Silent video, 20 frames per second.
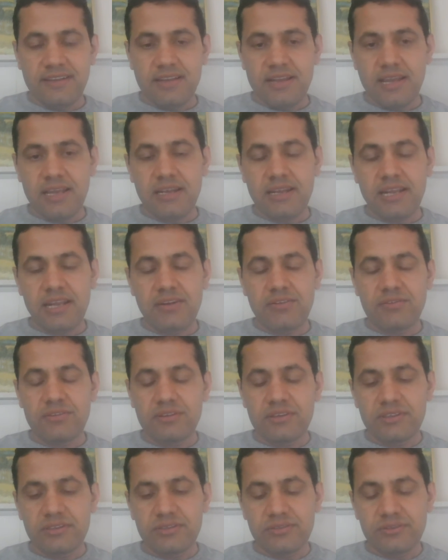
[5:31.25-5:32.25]
And another
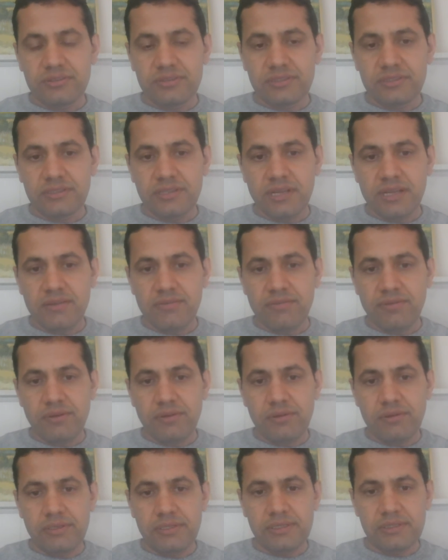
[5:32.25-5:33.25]
resources I
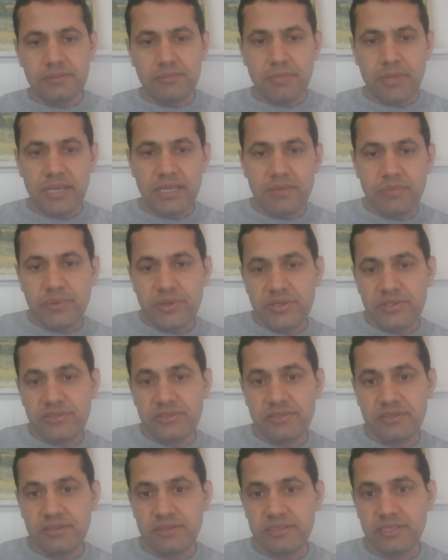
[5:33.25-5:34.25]
followed is
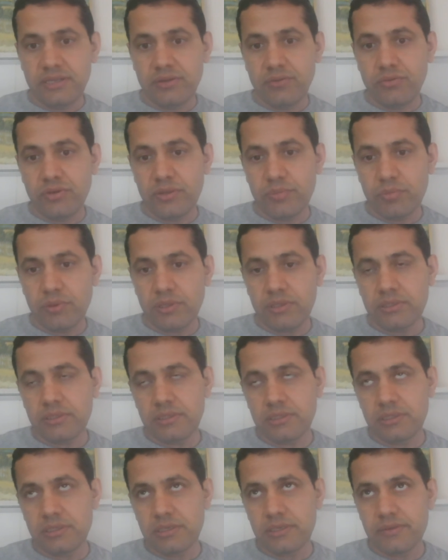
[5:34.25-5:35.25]
McMe's Security Plus
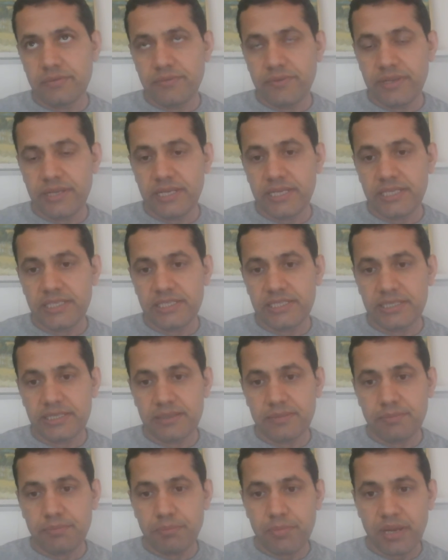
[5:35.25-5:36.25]

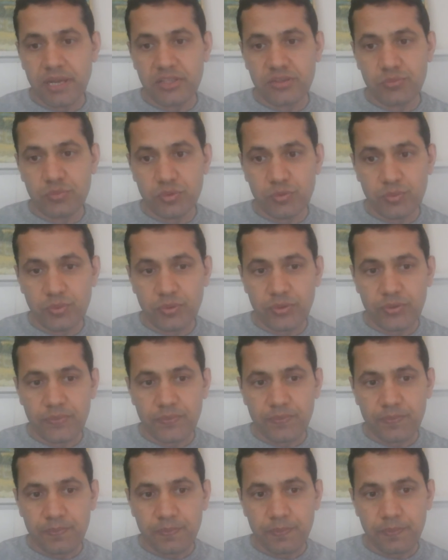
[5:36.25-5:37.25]
certification passport book.
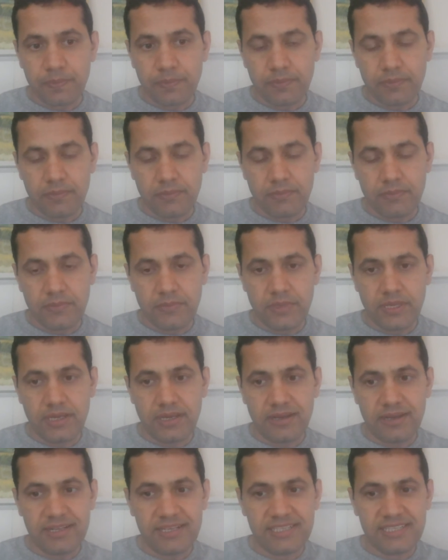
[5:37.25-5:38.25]

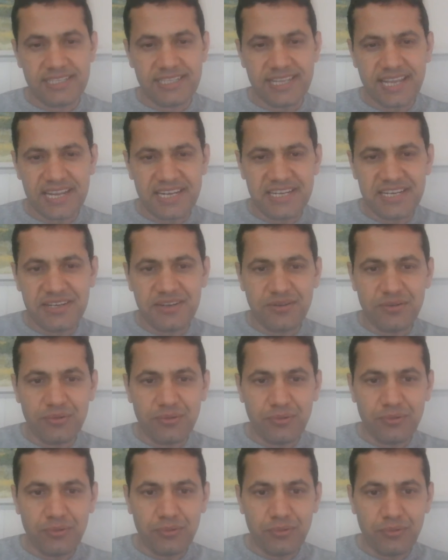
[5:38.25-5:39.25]
Honestly, I didn't
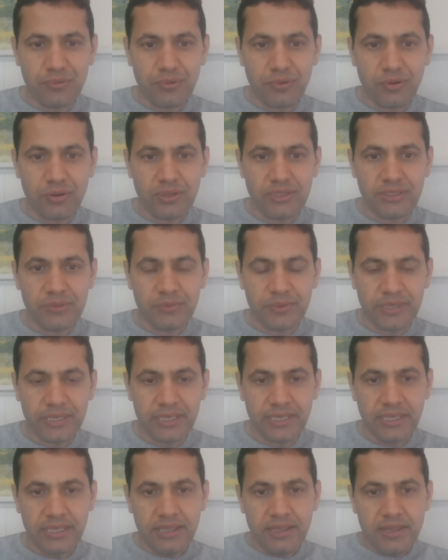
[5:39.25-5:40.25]
go all the way.